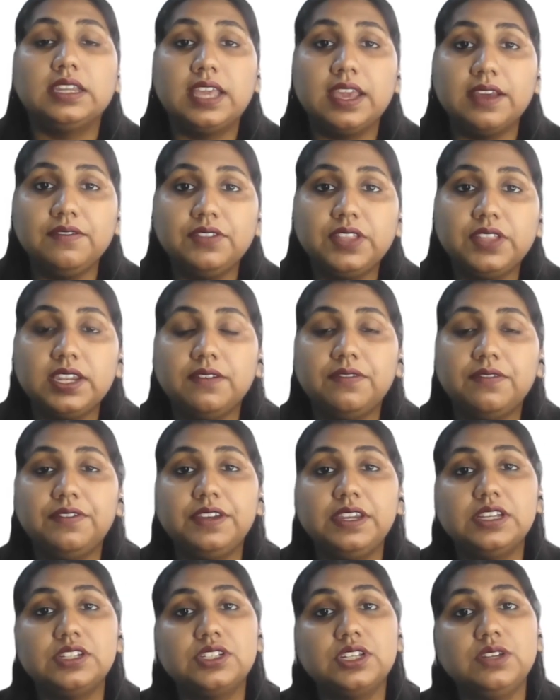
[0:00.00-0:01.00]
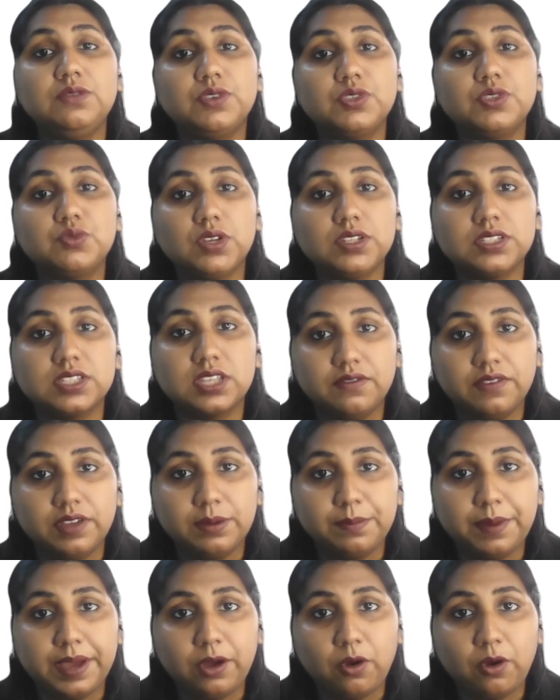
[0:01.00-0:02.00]
Give the definition which was
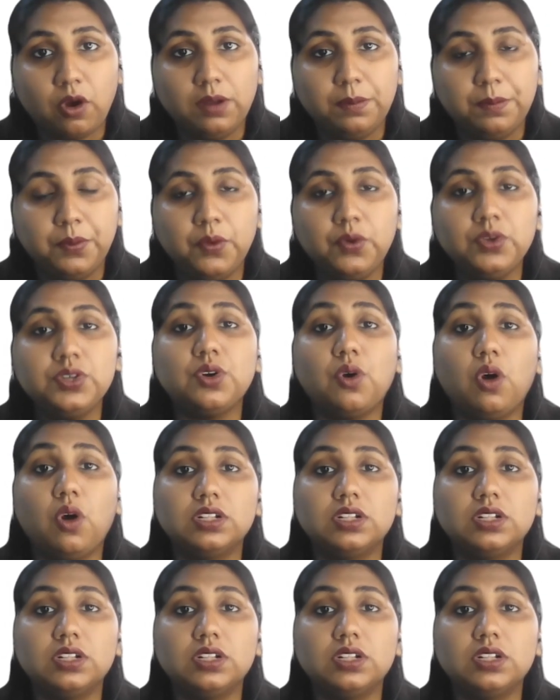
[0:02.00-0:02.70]
given by Allport.